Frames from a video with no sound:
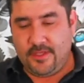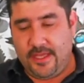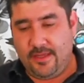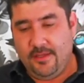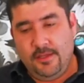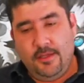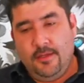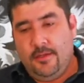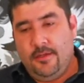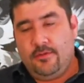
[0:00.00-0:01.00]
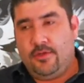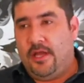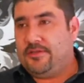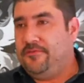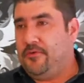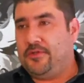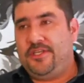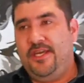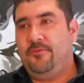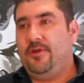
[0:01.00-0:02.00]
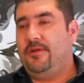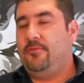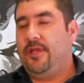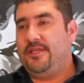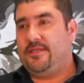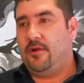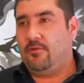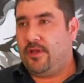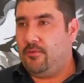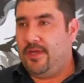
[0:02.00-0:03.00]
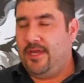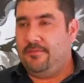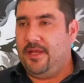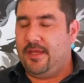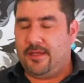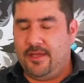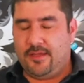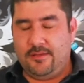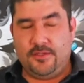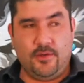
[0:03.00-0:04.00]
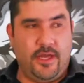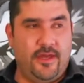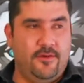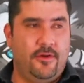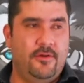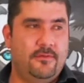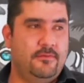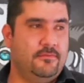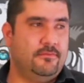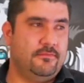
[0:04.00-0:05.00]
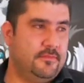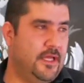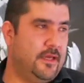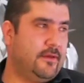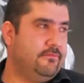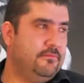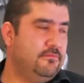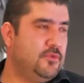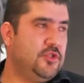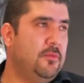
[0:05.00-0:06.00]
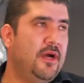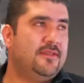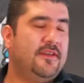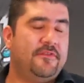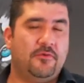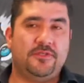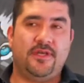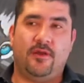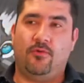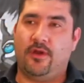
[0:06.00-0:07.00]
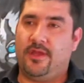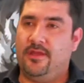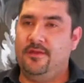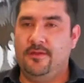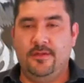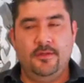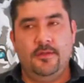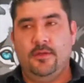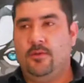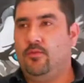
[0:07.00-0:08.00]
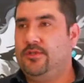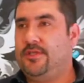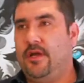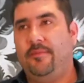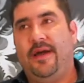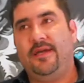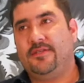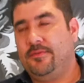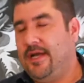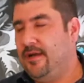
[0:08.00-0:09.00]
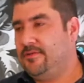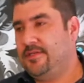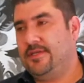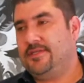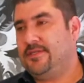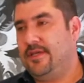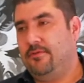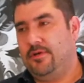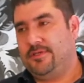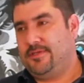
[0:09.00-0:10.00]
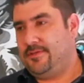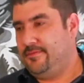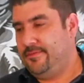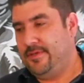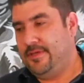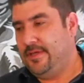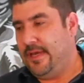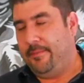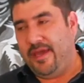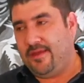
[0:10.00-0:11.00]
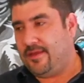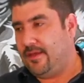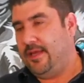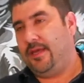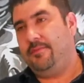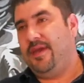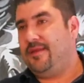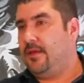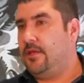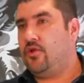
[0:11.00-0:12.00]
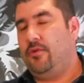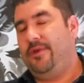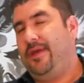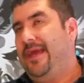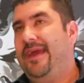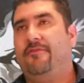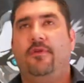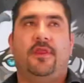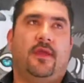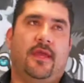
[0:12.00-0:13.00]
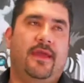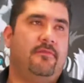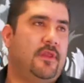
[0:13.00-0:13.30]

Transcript: Then 2014, when I started working with him, like together, like 2 months after we started working, we started buying some houses. It was amazing. Like, he basically showed me everything,